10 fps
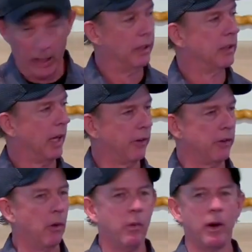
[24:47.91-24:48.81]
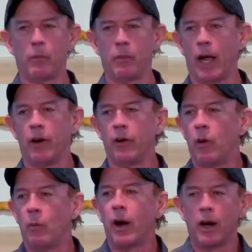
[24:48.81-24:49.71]
I don't know where I don't know
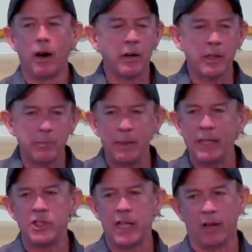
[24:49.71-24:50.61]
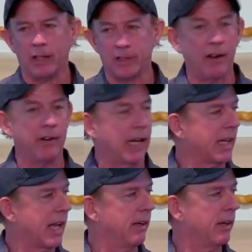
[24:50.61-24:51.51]
where our beach towel is. I don't I
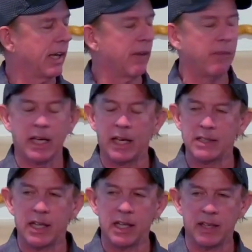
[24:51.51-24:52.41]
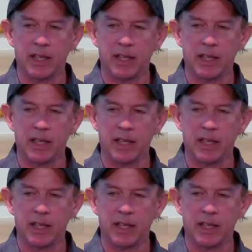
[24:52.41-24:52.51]
can't I can't recognize anything.